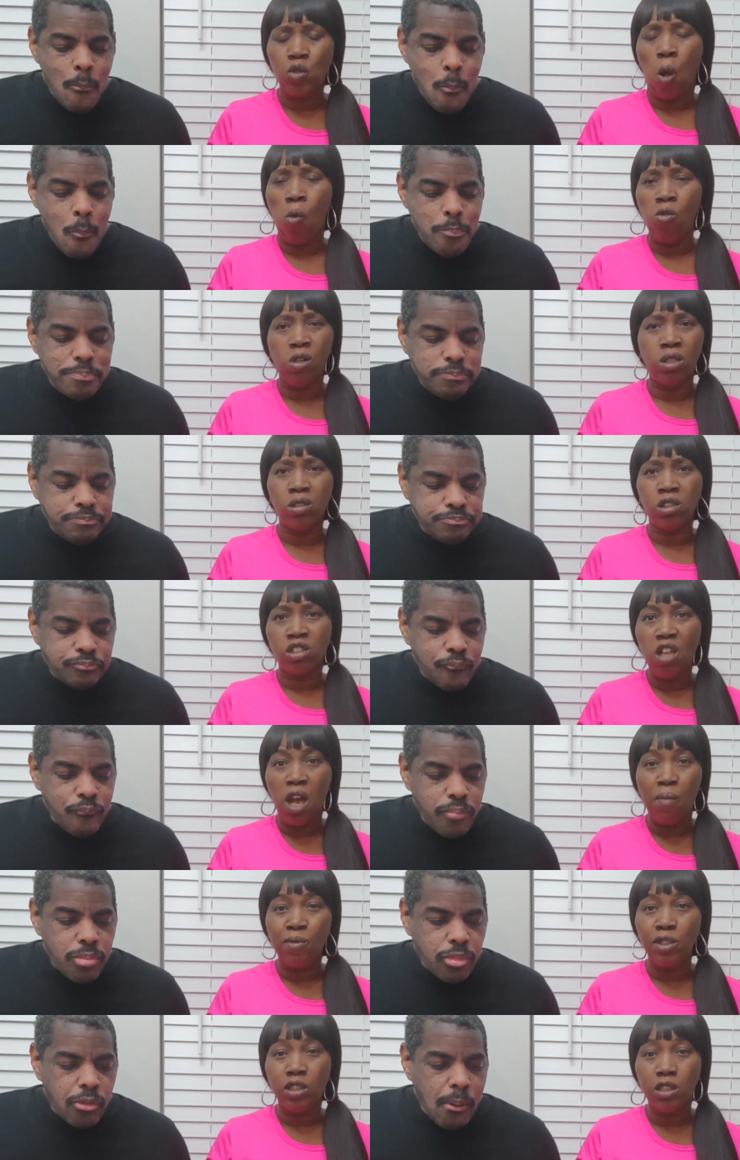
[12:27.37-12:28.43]
Speaker 1: around this
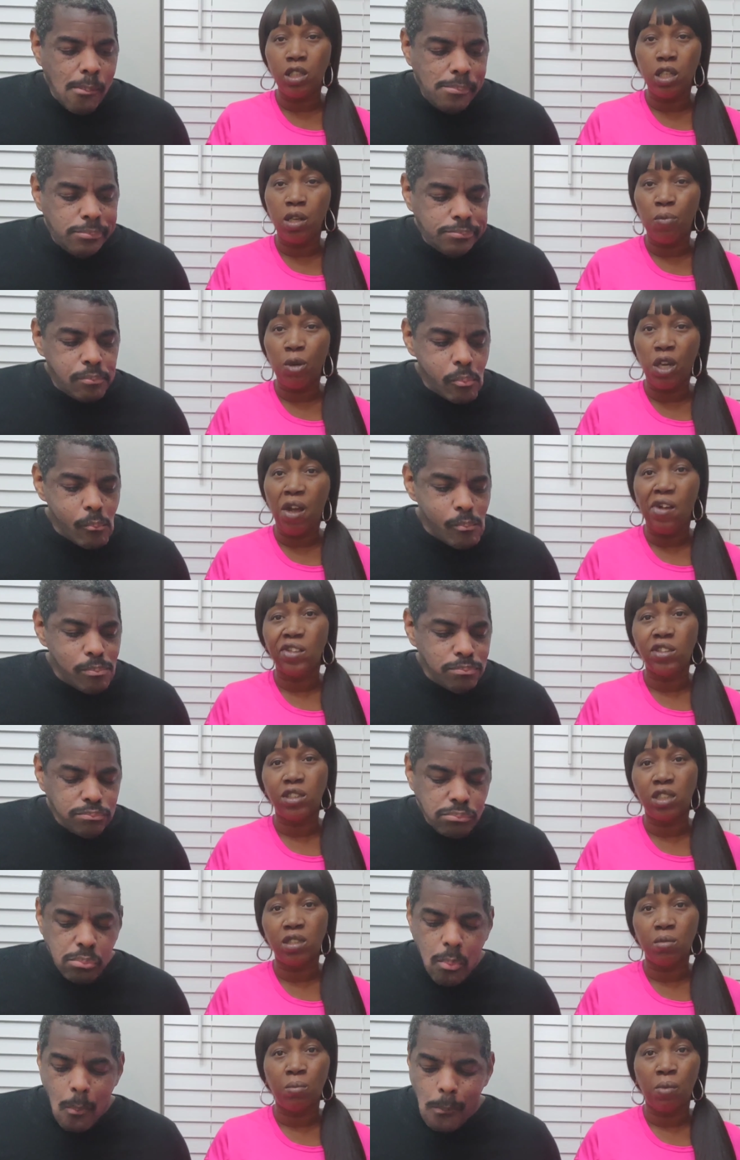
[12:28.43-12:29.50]
time of the year,
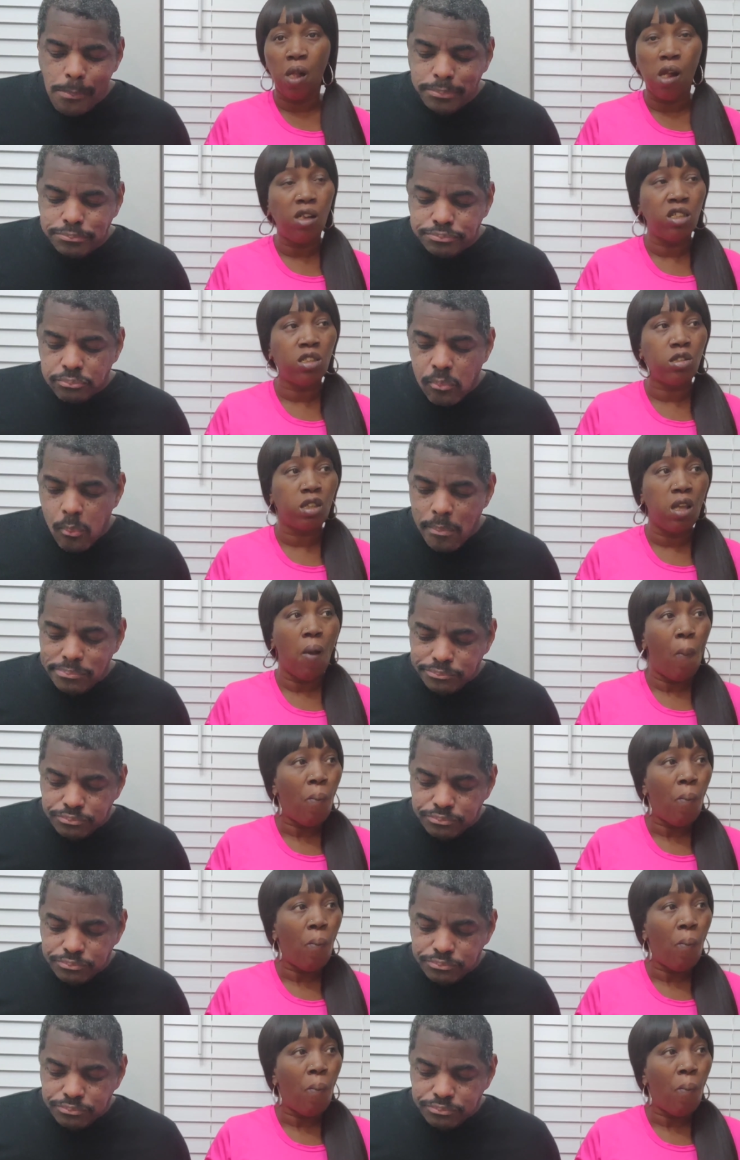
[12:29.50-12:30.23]
because it's, it's